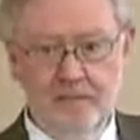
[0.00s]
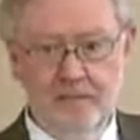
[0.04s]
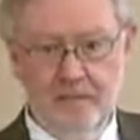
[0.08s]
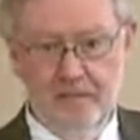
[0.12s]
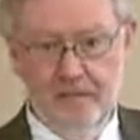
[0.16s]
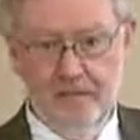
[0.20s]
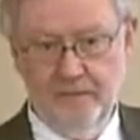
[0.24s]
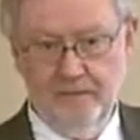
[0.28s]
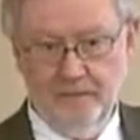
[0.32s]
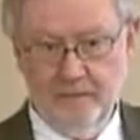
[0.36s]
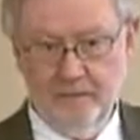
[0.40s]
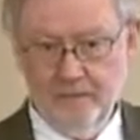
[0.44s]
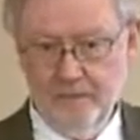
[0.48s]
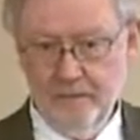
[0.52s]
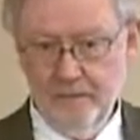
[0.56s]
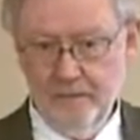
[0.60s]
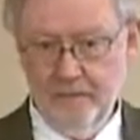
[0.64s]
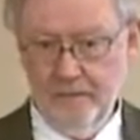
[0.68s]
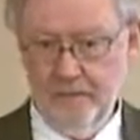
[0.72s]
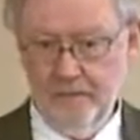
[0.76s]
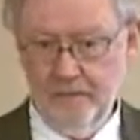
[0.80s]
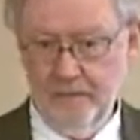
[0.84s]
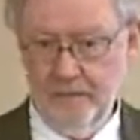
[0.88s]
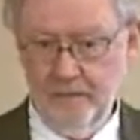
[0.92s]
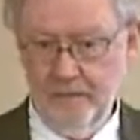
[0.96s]
a
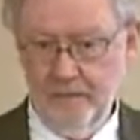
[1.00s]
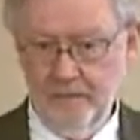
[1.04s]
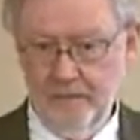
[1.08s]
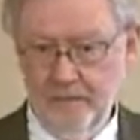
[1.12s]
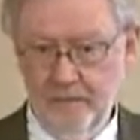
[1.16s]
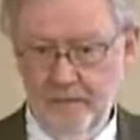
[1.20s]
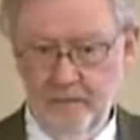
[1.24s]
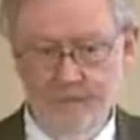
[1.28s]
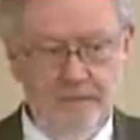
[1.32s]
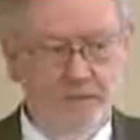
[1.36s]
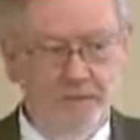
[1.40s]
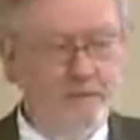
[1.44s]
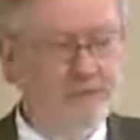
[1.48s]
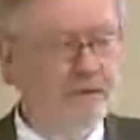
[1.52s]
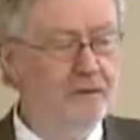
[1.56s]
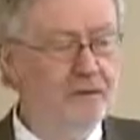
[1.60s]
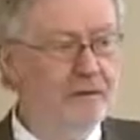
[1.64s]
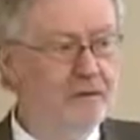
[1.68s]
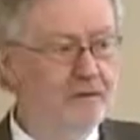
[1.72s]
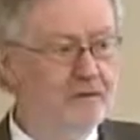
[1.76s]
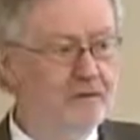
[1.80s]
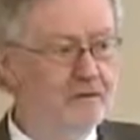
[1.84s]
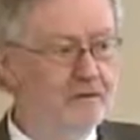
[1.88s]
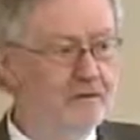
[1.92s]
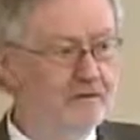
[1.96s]
environment, but
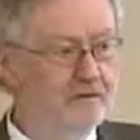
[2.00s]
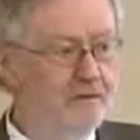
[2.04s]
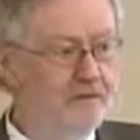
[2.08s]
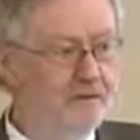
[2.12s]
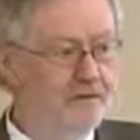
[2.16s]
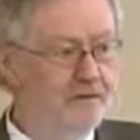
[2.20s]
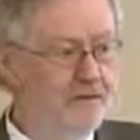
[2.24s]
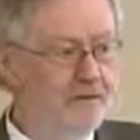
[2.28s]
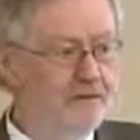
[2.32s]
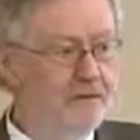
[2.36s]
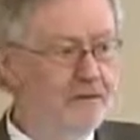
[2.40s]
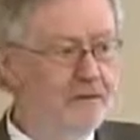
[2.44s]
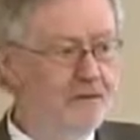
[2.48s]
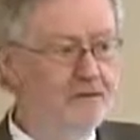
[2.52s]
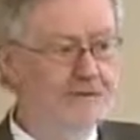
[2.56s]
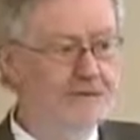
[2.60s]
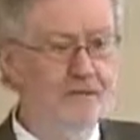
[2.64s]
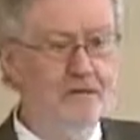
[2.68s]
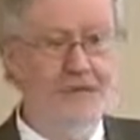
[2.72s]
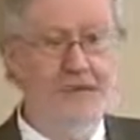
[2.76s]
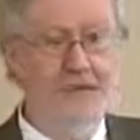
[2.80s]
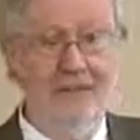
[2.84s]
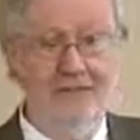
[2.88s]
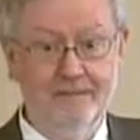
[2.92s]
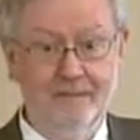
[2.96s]
also sufficient to
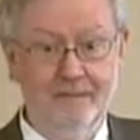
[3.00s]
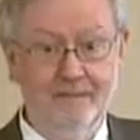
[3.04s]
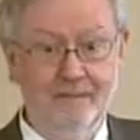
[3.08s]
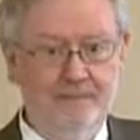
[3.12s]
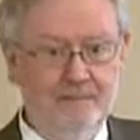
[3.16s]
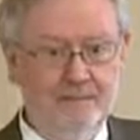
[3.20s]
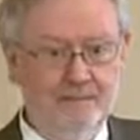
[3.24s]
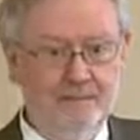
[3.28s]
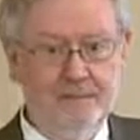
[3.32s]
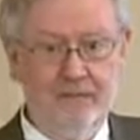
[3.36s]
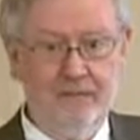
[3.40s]
enable some